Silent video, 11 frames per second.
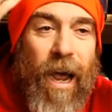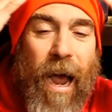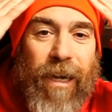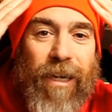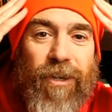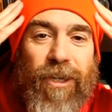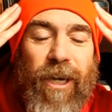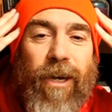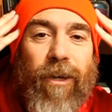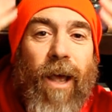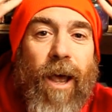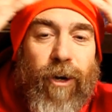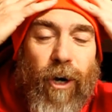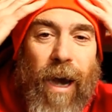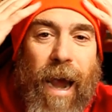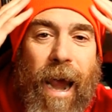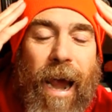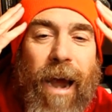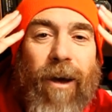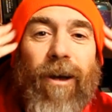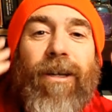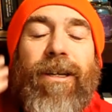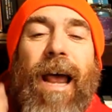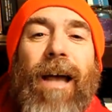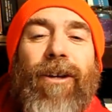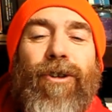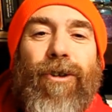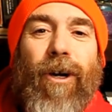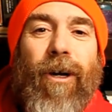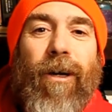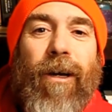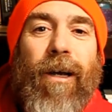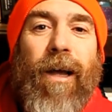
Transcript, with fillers: I can see your hair and texture.